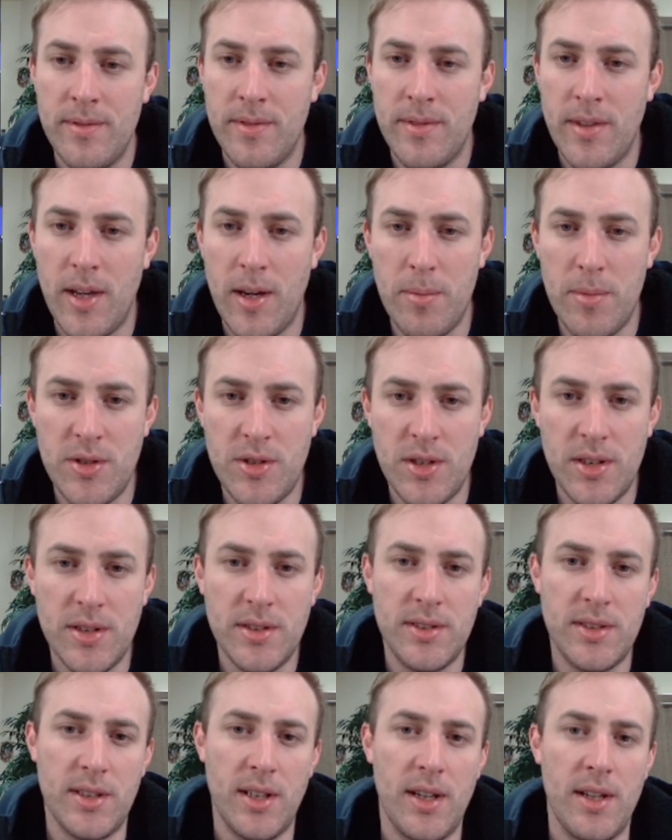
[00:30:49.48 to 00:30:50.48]

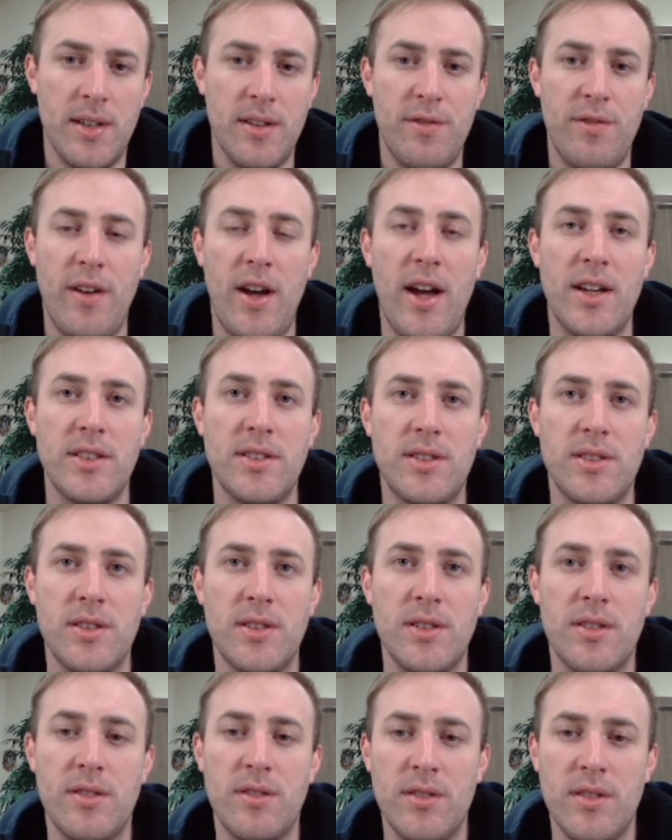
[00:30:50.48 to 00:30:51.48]
images and
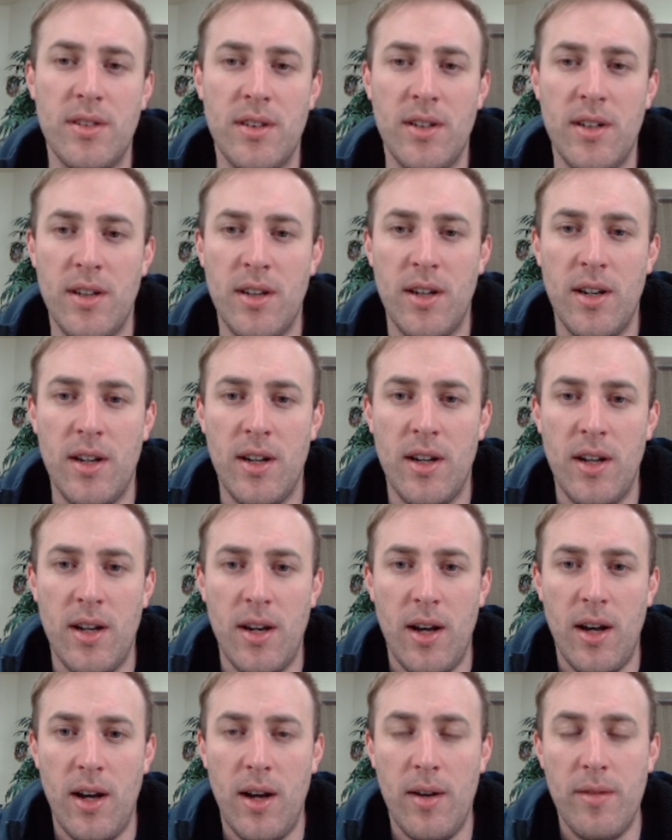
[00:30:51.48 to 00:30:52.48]
faster
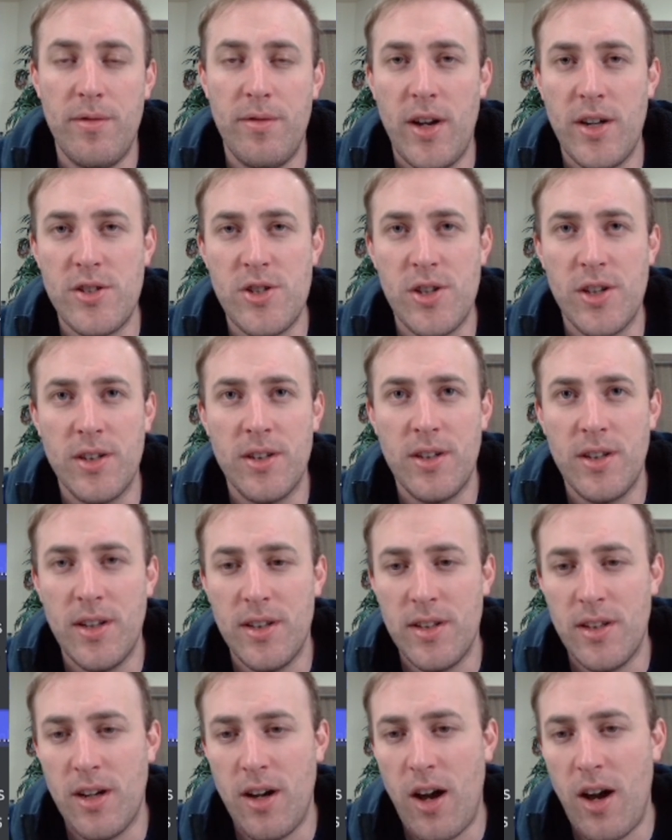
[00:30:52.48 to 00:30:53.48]
fetching
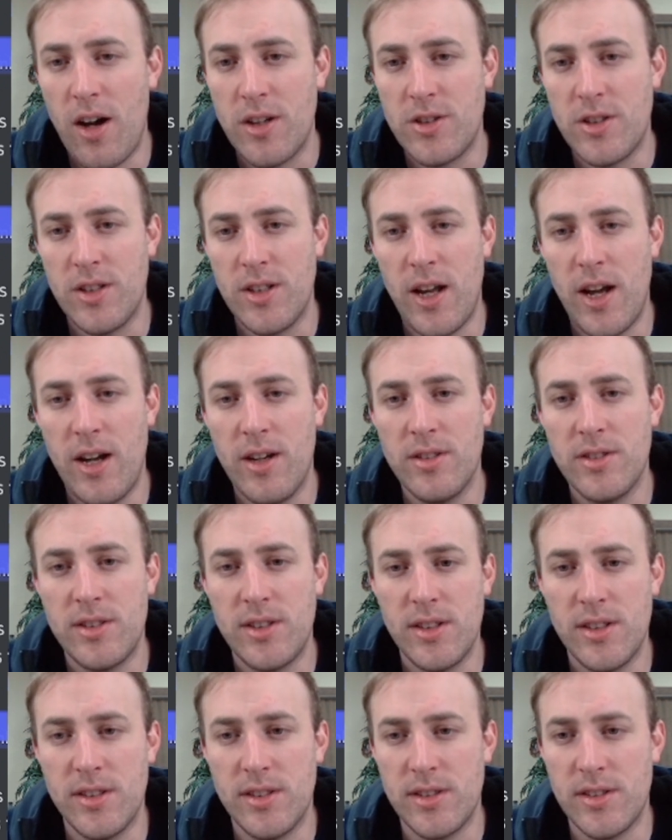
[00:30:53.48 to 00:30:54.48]
in the auction
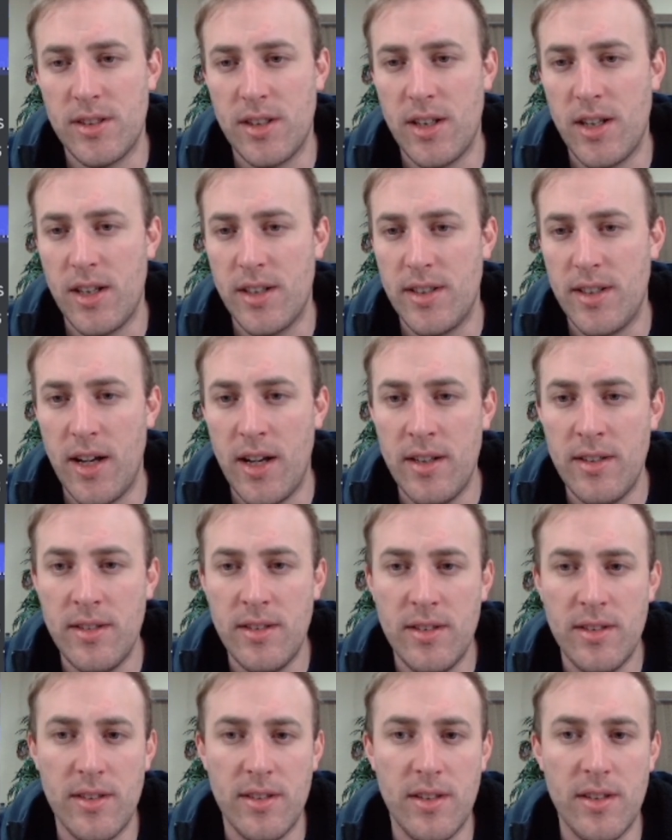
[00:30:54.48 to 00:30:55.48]
house is
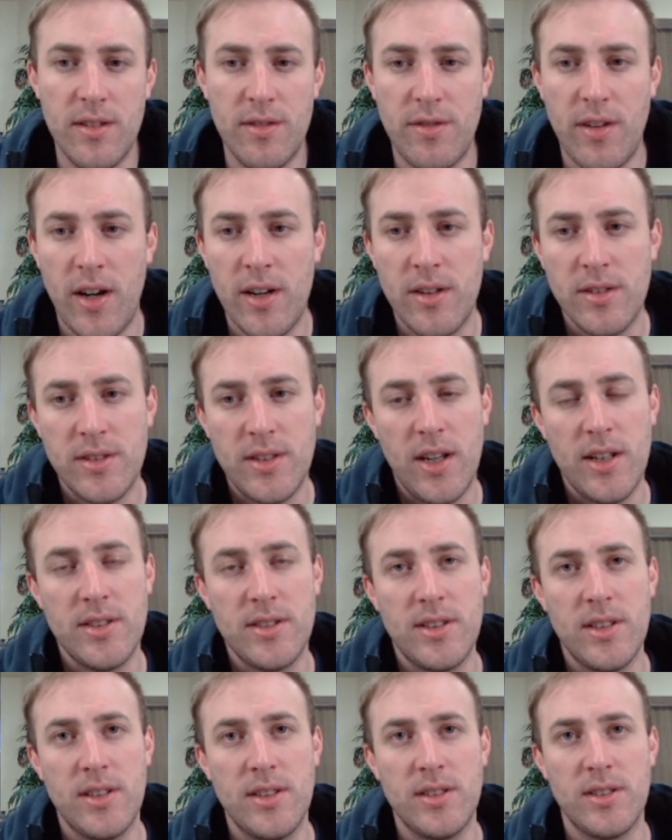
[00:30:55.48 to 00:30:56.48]
done. The final
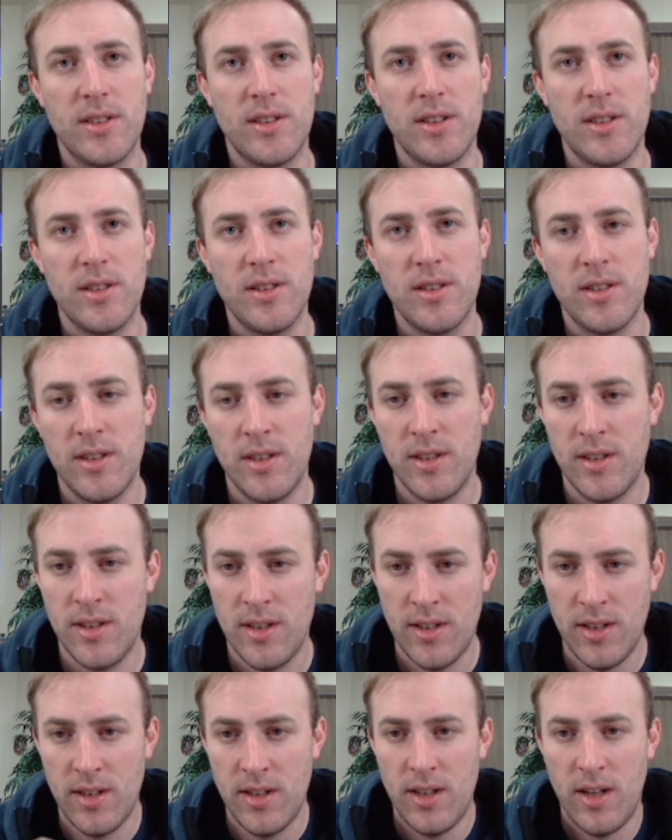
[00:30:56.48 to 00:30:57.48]
testings are
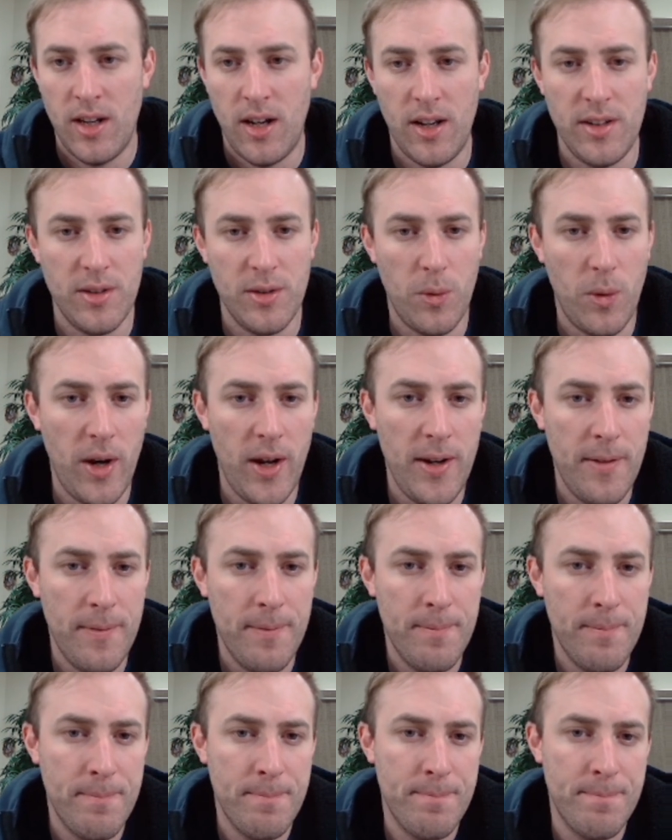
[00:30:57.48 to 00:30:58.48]
underway.
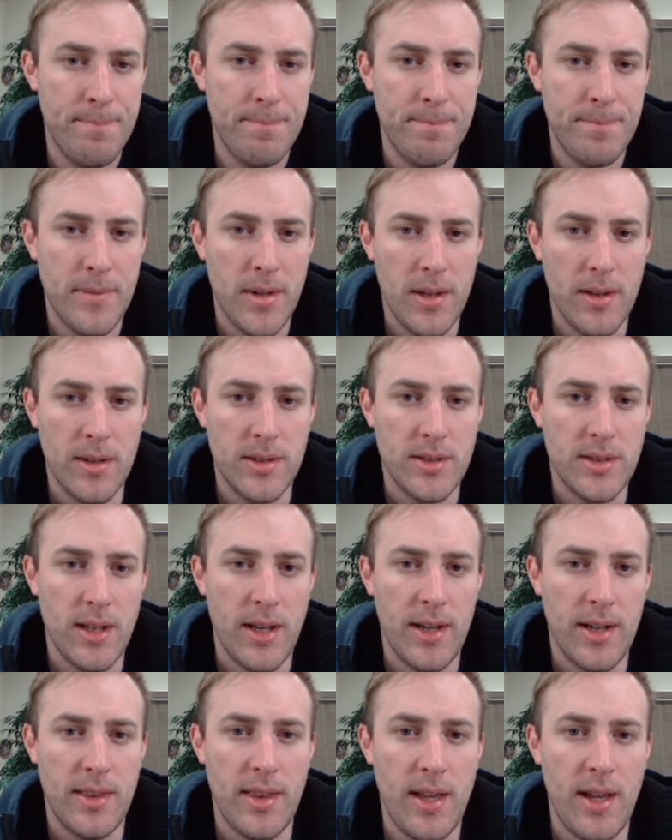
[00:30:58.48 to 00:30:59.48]
It looks
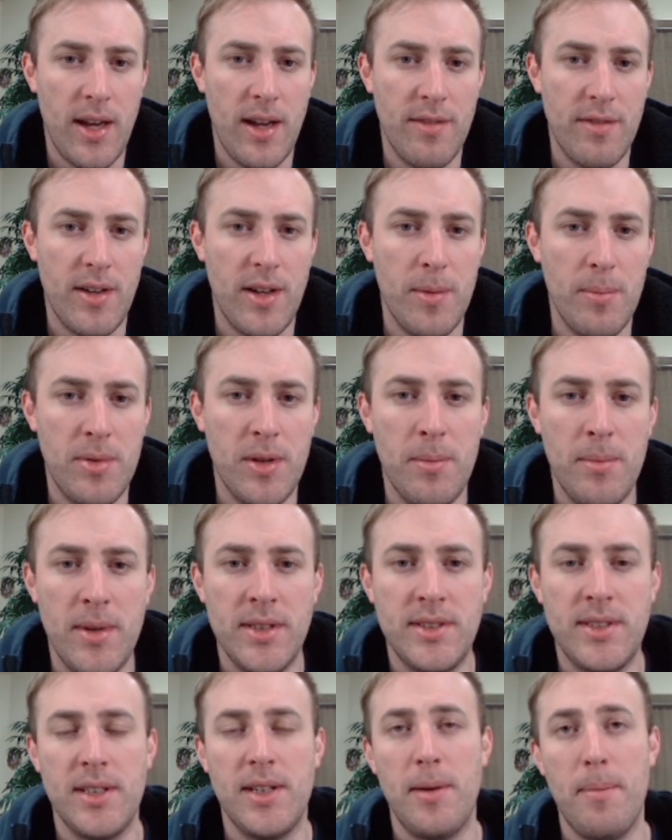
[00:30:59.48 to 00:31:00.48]
like they have
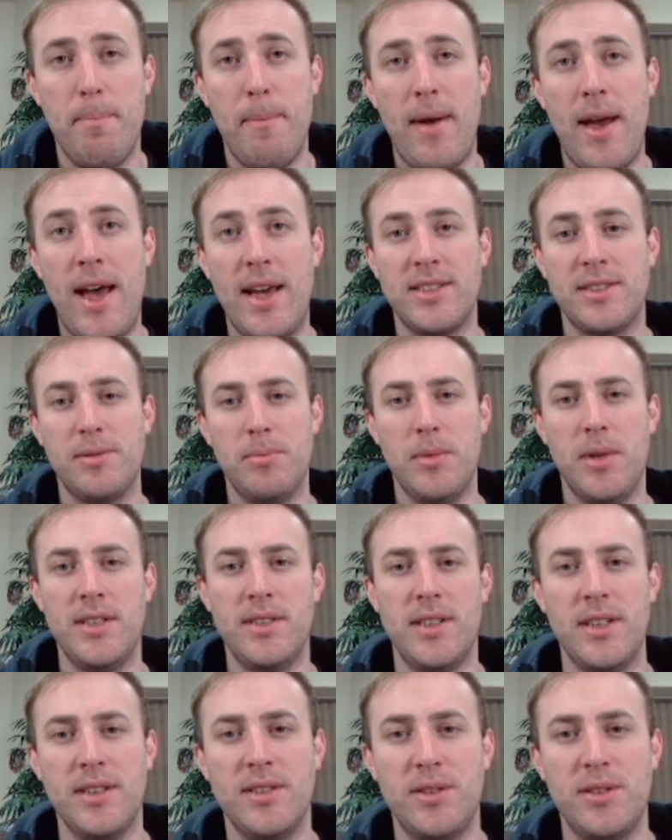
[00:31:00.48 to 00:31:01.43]
implemented a mass minting